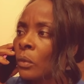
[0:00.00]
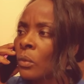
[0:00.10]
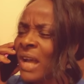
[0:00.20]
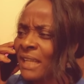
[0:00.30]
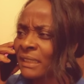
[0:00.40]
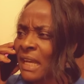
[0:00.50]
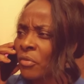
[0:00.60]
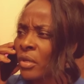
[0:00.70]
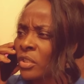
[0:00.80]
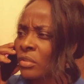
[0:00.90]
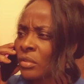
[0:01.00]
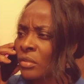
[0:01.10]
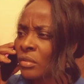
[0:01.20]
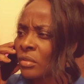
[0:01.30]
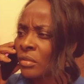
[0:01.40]
Who asked that
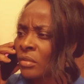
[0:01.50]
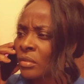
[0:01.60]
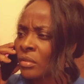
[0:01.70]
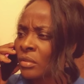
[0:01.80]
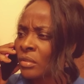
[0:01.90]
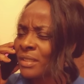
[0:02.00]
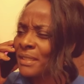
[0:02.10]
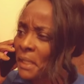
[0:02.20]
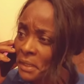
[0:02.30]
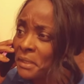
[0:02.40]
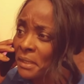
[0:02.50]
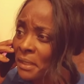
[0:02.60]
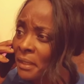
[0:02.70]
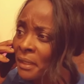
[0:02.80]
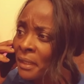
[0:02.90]
question?
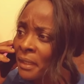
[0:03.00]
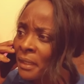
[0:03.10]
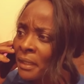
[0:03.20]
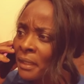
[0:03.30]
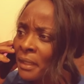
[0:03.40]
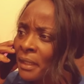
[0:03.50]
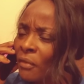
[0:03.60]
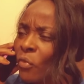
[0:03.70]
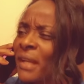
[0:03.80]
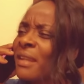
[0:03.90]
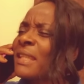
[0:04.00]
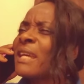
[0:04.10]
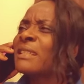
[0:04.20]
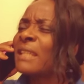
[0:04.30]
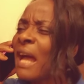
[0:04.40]
Stacy, whether
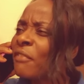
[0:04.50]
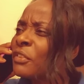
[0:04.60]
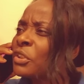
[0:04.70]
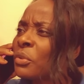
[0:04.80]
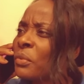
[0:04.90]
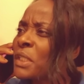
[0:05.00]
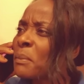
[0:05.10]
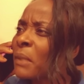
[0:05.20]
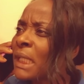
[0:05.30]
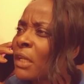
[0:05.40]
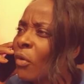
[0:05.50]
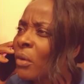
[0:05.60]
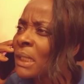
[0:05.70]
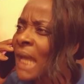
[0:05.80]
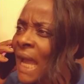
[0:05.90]
there's life insurance money
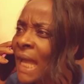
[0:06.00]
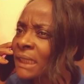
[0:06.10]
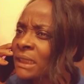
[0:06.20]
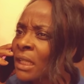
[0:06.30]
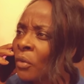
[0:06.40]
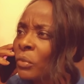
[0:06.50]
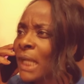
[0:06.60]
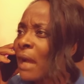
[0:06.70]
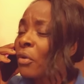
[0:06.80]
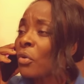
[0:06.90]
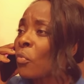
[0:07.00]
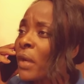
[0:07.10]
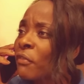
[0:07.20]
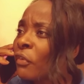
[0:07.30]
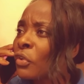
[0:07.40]
or not, we're not gonna
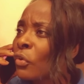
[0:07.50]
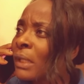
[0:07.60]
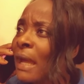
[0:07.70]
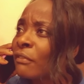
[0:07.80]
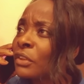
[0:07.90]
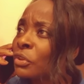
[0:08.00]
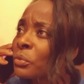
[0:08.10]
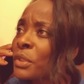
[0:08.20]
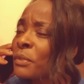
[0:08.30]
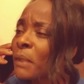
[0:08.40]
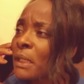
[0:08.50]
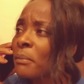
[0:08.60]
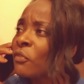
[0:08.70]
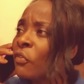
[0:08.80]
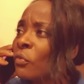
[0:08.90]
wait for no life insurance money
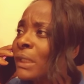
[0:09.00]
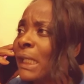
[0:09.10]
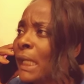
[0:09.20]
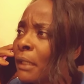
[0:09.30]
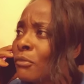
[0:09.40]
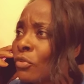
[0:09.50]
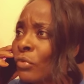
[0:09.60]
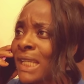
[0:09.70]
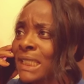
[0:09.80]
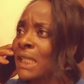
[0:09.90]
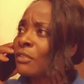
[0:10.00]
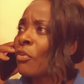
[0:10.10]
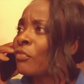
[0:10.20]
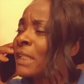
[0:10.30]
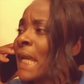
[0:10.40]
before we lay him to rest. He's
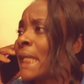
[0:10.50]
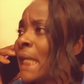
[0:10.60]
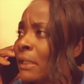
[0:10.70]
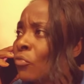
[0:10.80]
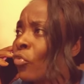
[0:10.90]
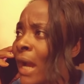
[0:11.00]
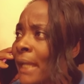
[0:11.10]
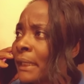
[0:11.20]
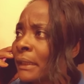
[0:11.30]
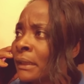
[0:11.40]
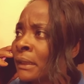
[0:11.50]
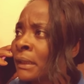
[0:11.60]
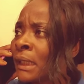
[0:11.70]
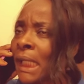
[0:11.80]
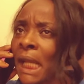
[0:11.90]
over there getting rotten.
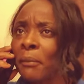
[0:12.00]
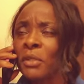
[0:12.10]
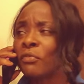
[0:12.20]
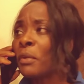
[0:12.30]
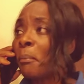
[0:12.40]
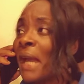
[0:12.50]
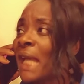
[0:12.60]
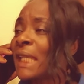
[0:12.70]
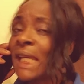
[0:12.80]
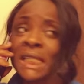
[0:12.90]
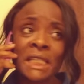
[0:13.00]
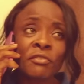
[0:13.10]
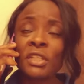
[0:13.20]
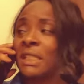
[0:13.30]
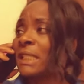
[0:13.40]
And I'm even mad that he
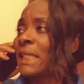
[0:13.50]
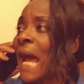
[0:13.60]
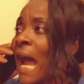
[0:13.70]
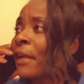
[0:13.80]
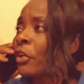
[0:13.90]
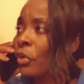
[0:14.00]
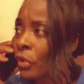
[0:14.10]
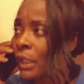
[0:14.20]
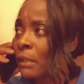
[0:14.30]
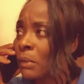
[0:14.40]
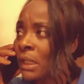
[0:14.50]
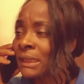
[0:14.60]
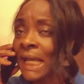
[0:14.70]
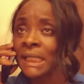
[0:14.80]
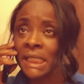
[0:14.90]
even died early
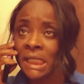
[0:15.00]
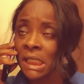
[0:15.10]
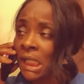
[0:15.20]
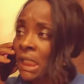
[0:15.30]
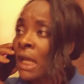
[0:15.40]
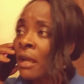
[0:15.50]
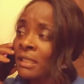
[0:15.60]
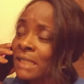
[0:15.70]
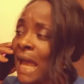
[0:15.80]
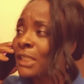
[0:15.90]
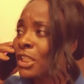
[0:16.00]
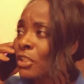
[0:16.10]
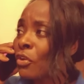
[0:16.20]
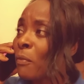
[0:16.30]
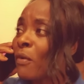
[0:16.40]
because I didn't get side
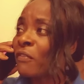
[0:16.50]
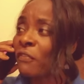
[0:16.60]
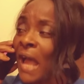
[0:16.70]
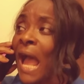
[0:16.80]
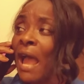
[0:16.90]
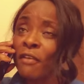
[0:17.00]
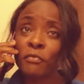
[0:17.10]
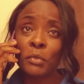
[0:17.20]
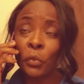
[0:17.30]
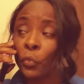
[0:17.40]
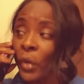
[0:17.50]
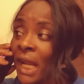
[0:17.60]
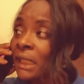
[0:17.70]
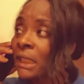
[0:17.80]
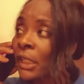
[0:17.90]
chick number five,
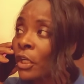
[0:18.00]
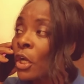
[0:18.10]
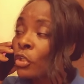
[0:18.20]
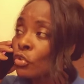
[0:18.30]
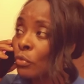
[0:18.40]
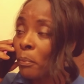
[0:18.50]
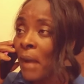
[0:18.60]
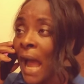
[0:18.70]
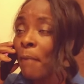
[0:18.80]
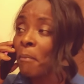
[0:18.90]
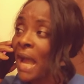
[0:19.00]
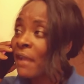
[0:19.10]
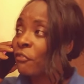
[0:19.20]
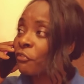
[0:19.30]
Miranda, to buy my